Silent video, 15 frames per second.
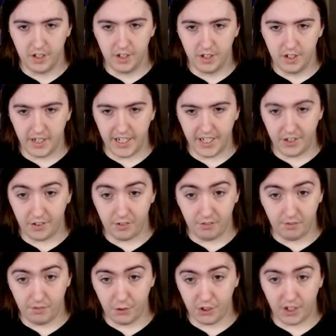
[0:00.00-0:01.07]
he's
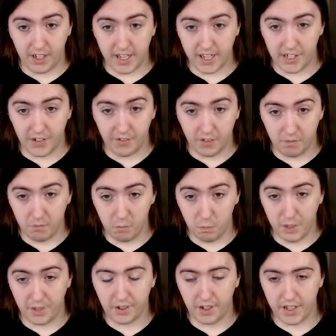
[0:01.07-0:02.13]
physically active,
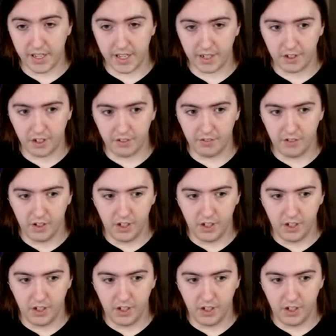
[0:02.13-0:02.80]
mentally active.